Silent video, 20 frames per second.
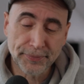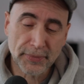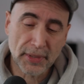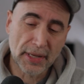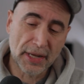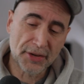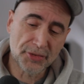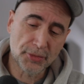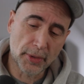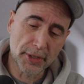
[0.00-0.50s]

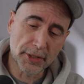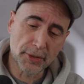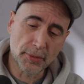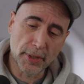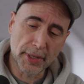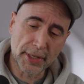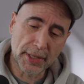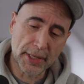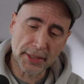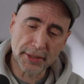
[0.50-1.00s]
that's why you
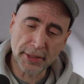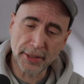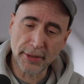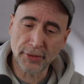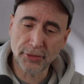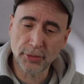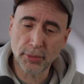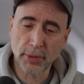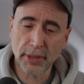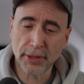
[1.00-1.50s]
want to get there
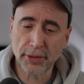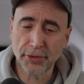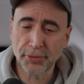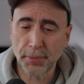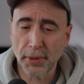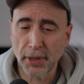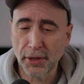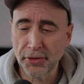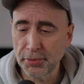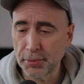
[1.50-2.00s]
as quickly as
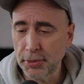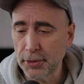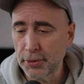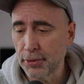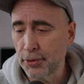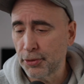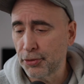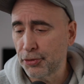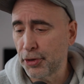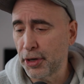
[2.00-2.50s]
possible
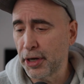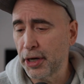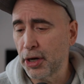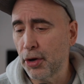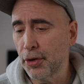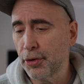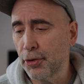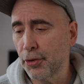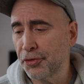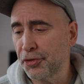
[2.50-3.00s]
so there you
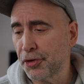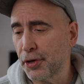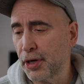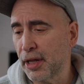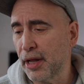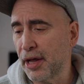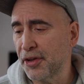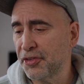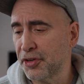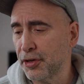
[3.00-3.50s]
go those are the
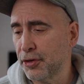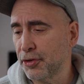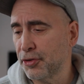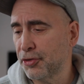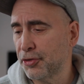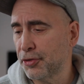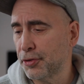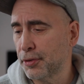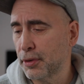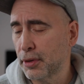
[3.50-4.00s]

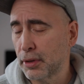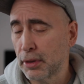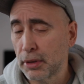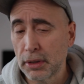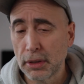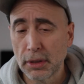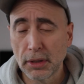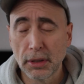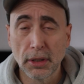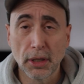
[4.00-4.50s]
lessons
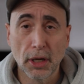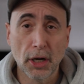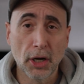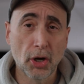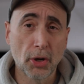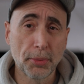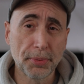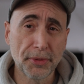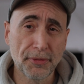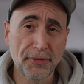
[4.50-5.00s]
i
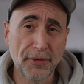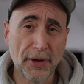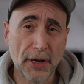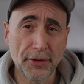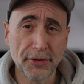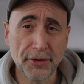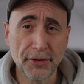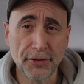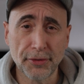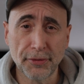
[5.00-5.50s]
hope you
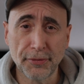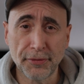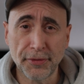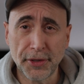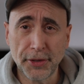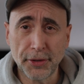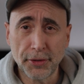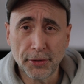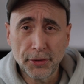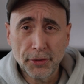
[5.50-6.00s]
found this
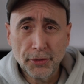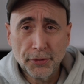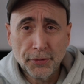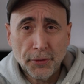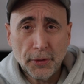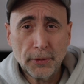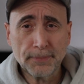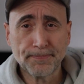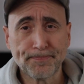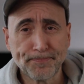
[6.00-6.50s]
video
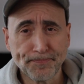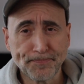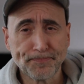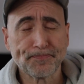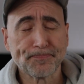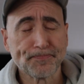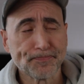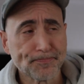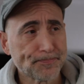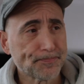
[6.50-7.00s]
useful
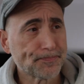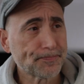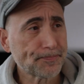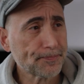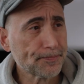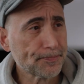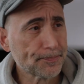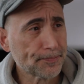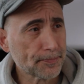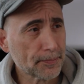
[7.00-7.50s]

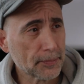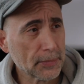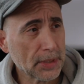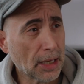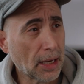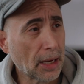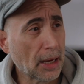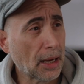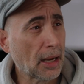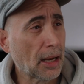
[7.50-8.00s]

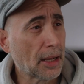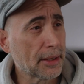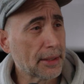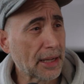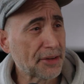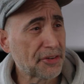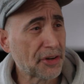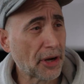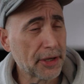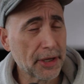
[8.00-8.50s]
uh,
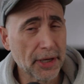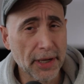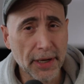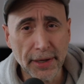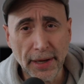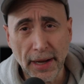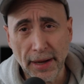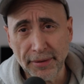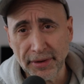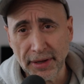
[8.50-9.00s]
that's how you're going to
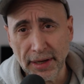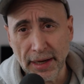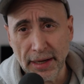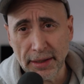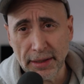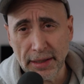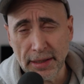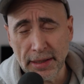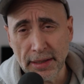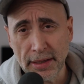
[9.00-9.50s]

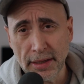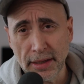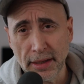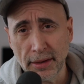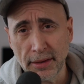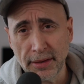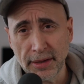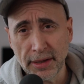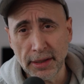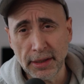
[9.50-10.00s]
navigate in
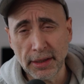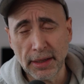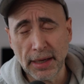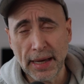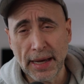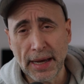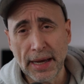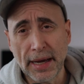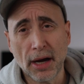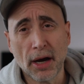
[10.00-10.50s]
the
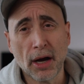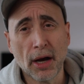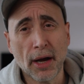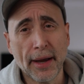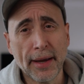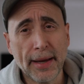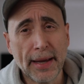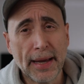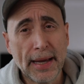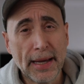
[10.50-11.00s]

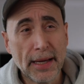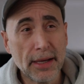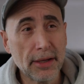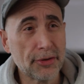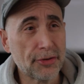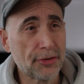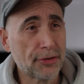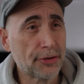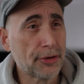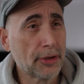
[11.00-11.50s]
ai
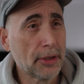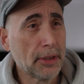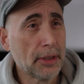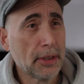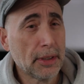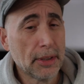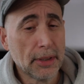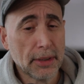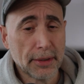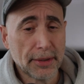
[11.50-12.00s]
age
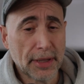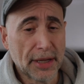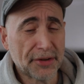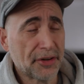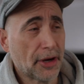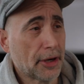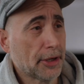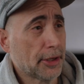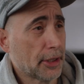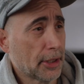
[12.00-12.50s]
that's
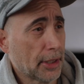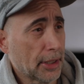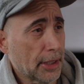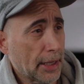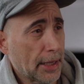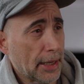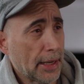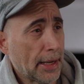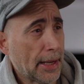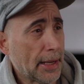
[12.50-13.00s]
how you're going to
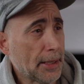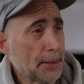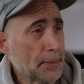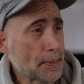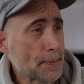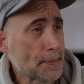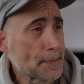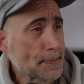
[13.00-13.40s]
get ahead